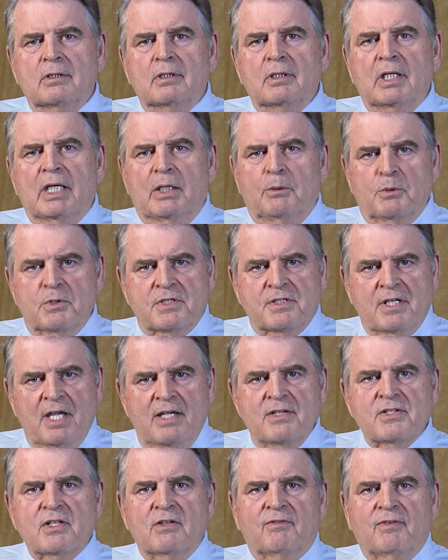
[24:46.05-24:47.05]
he was
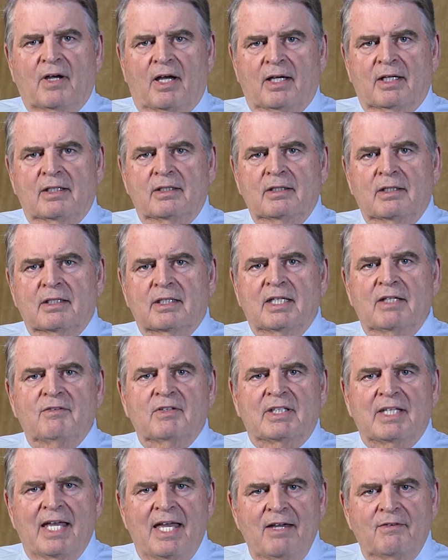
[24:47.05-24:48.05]
testifying,
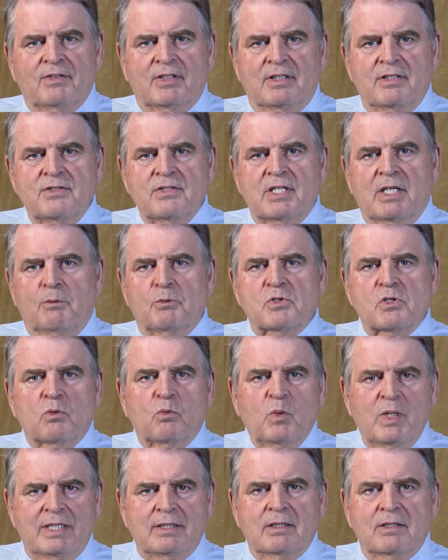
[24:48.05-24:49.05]
giving evidence, he was a
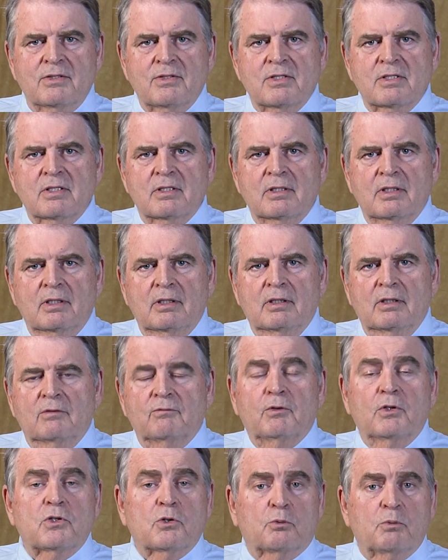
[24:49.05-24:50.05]
witness
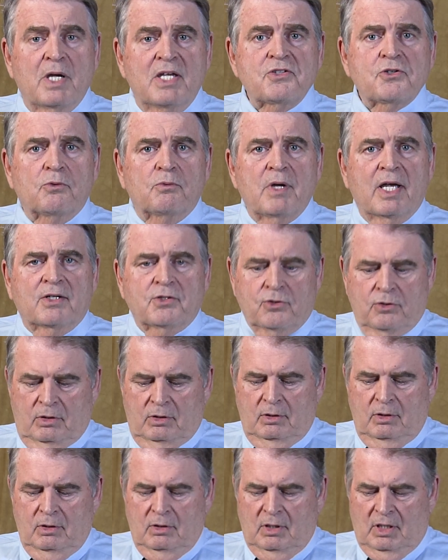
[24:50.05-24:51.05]
for the
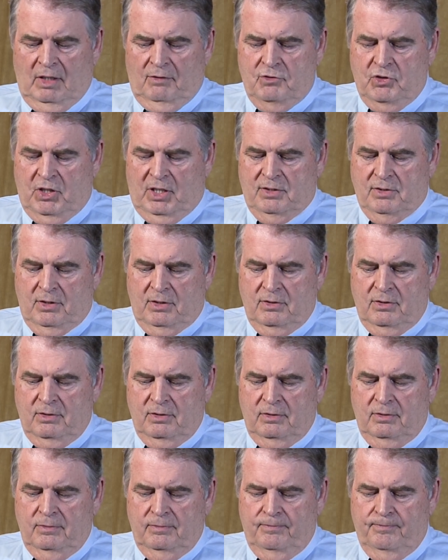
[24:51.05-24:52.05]
resurrection of Jesus.